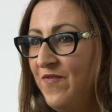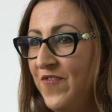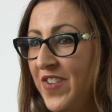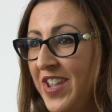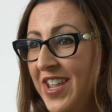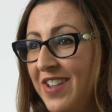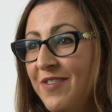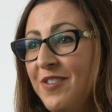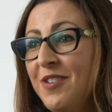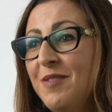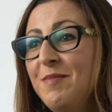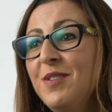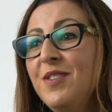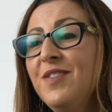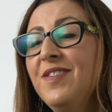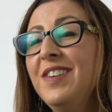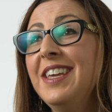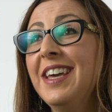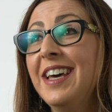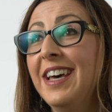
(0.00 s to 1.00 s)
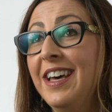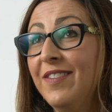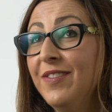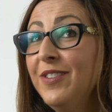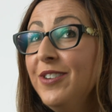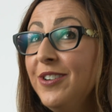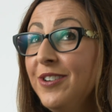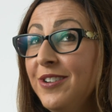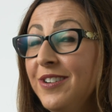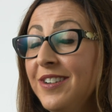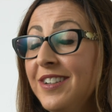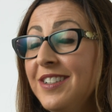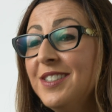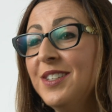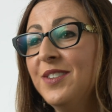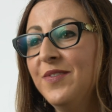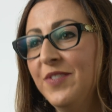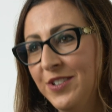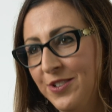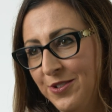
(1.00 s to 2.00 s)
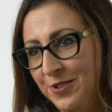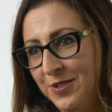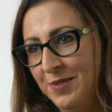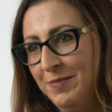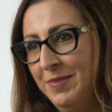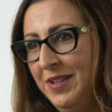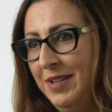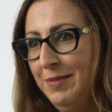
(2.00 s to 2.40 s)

favorite movie ever is Adventures in